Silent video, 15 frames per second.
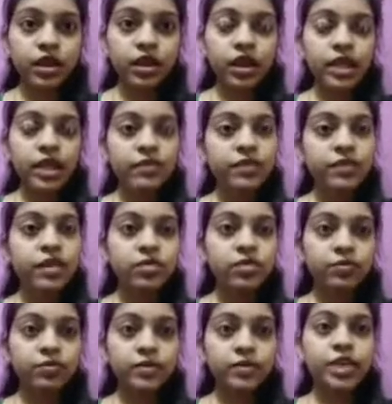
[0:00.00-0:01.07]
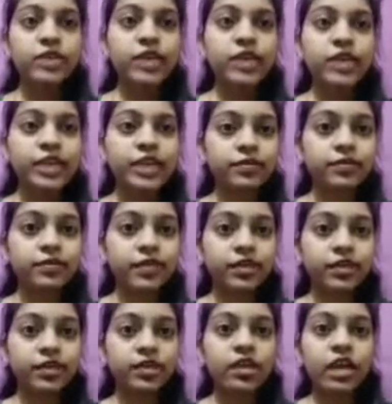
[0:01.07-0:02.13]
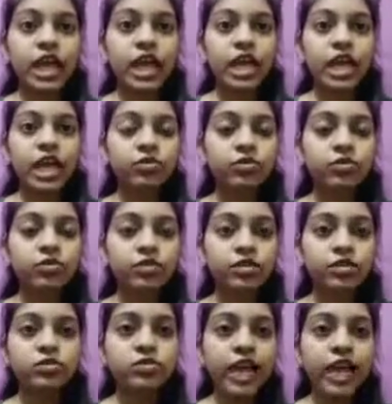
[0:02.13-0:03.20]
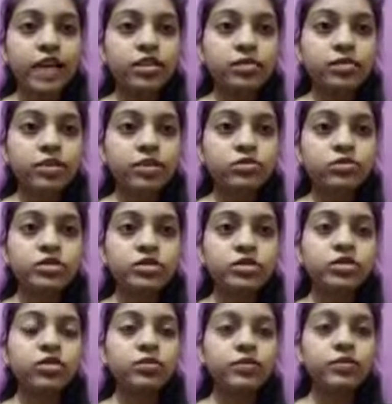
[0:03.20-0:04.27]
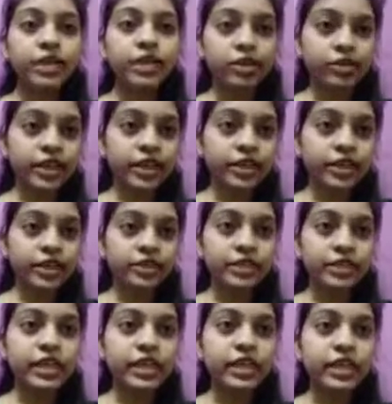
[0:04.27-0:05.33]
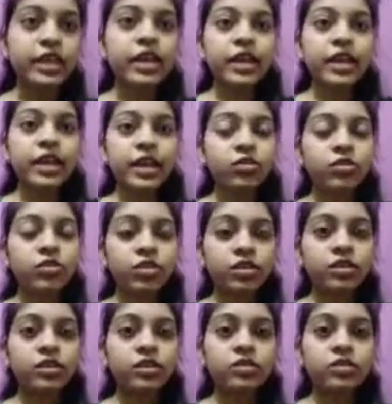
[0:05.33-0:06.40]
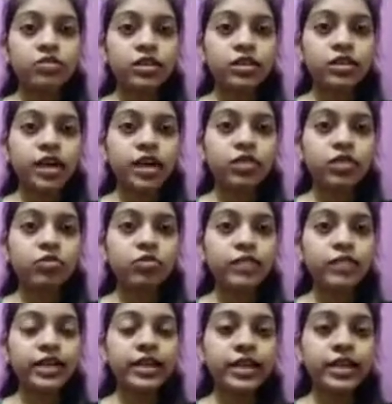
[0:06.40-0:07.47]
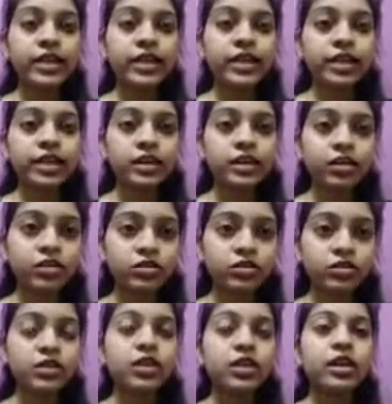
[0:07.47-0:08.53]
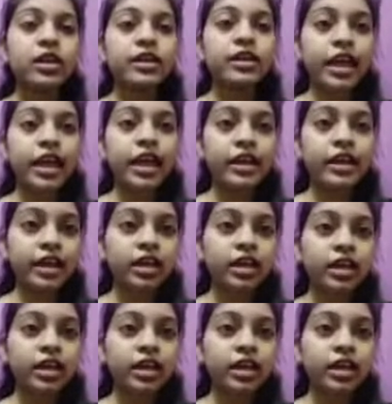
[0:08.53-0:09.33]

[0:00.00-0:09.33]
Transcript: Effects of radioactive waste. Exposure to large amounts of radioactivity can cause nausea, vomiting, hair loss, diarrhea,